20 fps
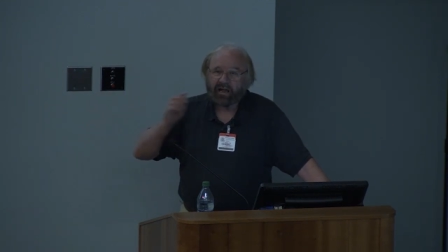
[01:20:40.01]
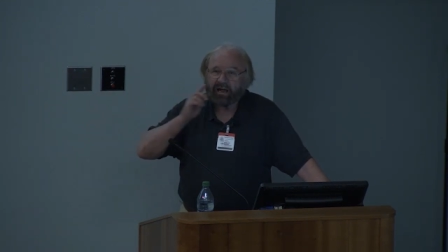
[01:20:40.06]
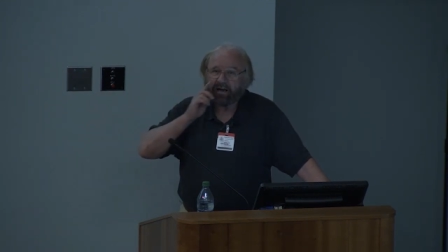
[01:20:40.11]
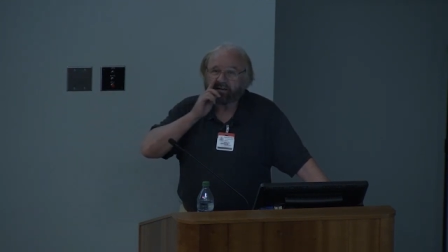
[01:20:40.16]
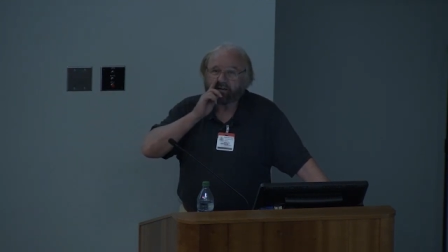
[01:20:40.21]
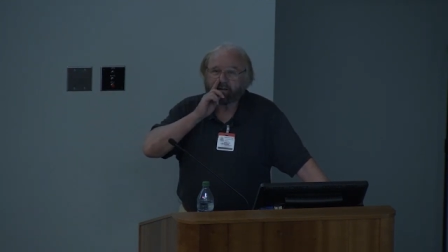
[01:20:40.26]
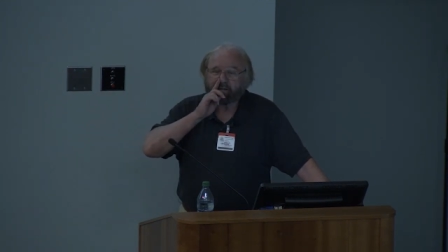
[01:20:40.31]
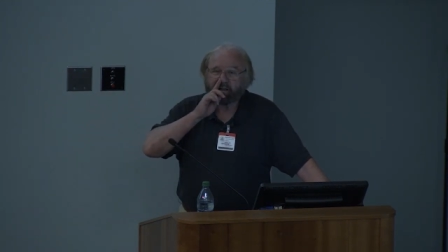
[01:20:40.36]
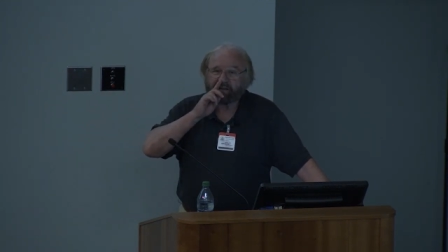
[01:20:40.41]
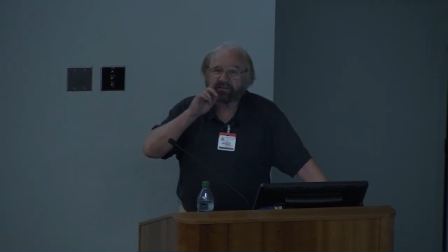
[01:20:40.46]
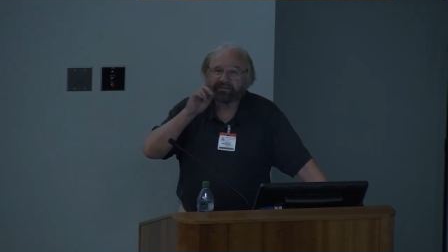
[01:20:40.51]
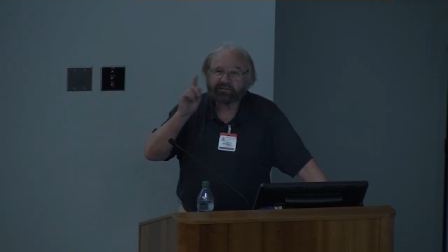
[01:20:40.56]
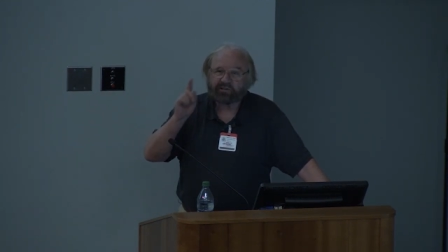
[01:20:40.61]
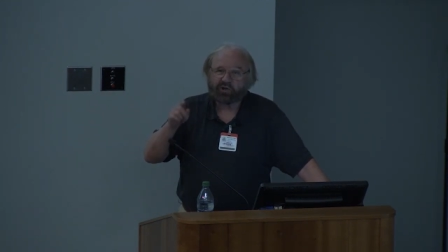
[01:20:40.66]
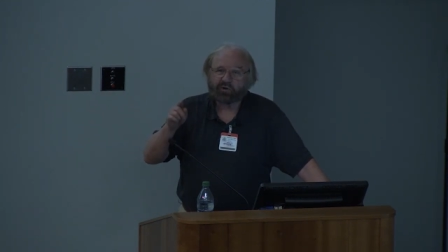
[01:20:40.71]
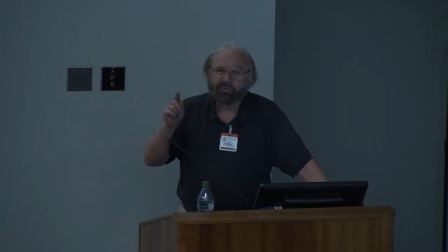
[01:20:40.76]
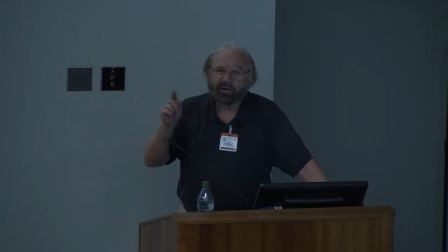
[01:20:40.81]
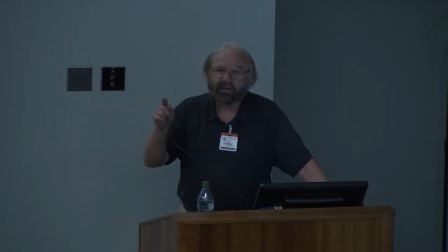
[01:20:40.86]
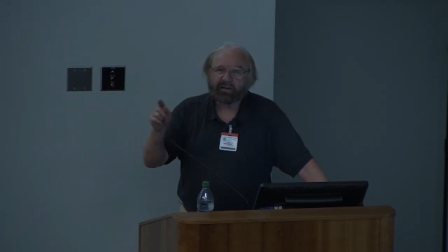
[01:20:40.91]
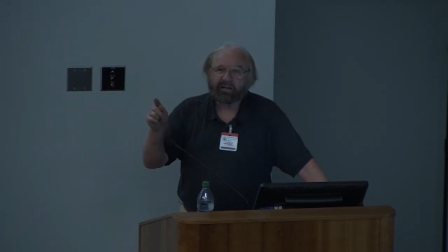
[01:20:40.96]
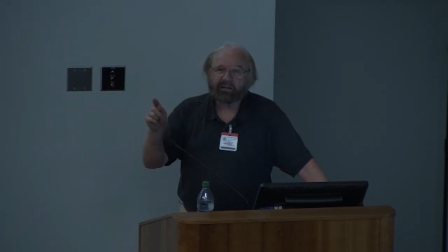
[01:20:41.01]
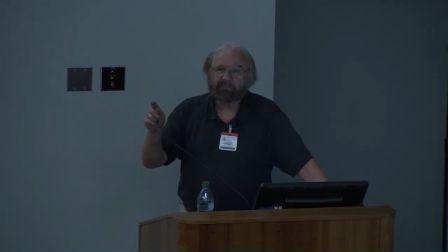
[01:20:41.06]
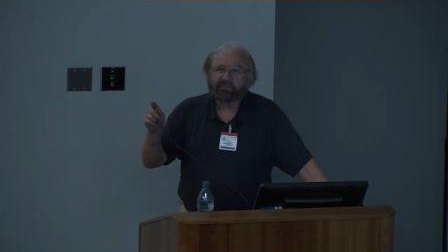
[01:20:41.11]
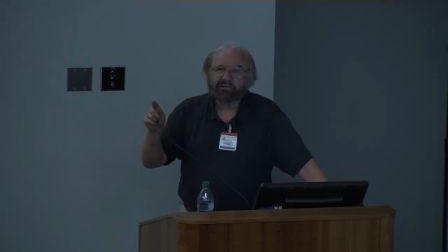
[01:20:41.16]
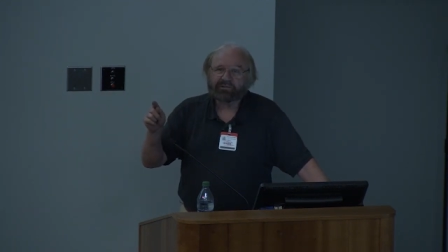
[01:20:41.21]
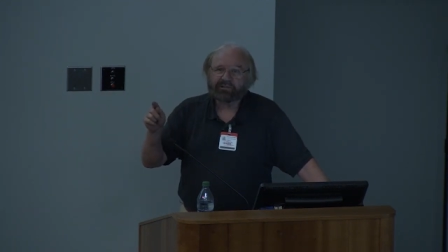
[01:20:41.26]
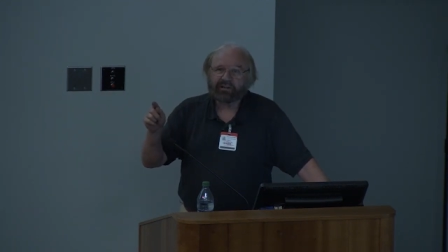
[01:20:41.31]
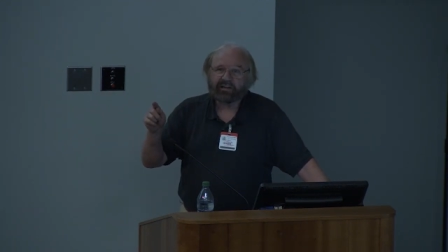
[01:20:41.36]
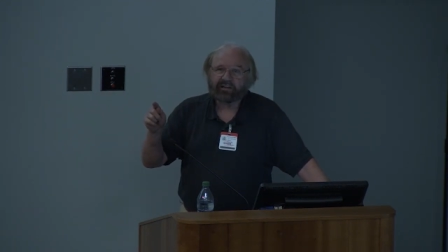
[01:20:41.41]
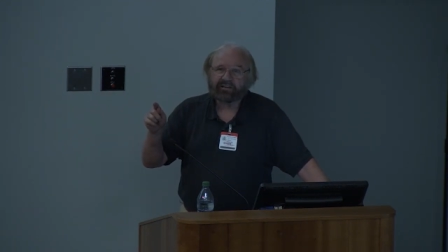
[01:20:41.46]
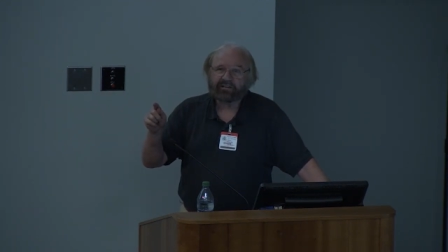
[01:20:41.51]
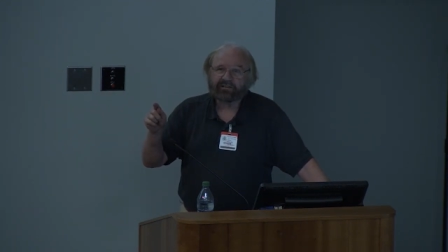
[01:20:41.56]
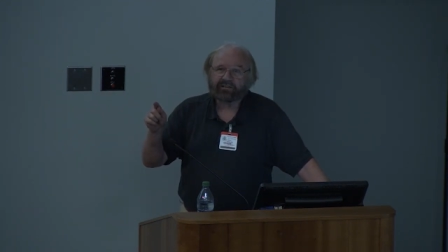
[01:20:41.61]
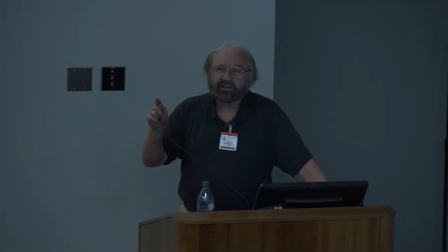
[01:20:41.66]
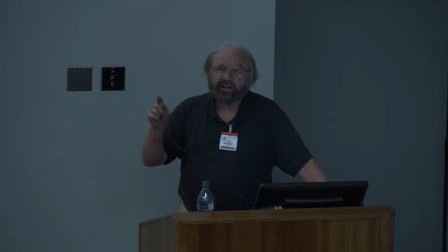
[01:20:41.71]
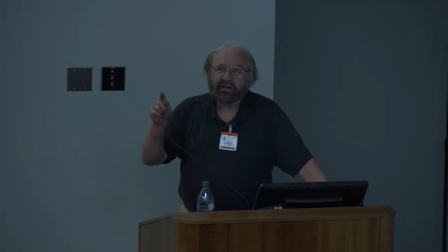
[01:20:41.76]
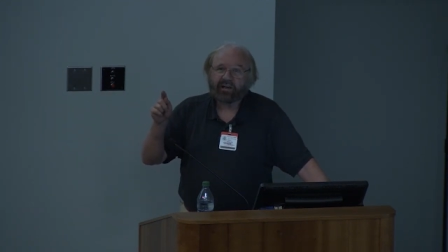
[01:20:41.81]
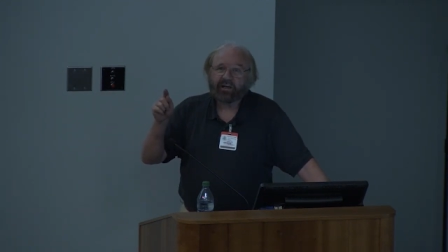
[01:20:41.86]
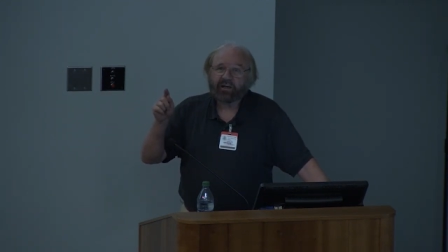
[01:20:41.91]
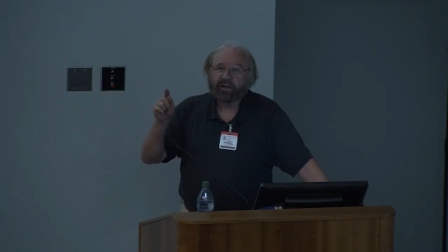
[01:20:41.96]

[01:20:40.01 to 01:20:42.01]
and yet they're still making mistakes